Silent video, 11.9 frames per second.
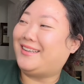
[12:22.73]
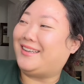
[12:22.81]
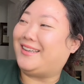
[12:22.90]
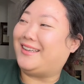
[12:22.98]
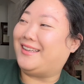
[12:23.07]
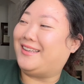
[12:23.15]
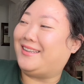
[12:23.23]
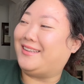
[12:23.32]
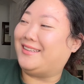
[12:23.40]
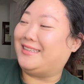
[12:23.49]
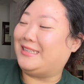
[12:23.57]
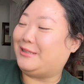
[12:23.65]

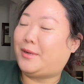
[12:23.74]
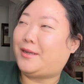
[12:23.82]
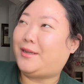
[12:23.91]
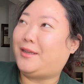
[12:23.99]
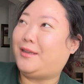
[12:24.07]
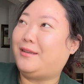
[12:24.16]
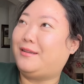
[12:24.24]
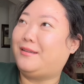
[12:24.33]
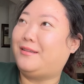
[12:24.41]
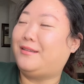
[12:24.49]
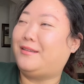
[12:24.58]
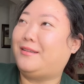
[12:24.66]
And my
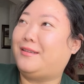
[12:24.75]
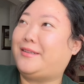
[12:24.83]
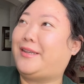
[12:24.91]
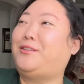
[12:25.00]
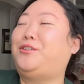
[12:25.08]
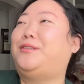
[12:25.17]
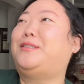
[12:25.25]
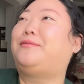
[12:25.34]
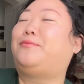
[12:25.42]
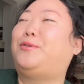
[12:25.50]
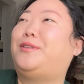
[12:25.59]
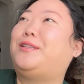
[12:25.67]
intentions
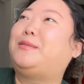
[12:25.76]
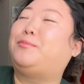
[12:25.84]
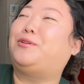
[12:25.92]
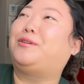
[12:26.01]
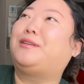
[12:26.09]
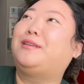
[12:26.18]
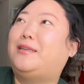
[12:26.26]
for this book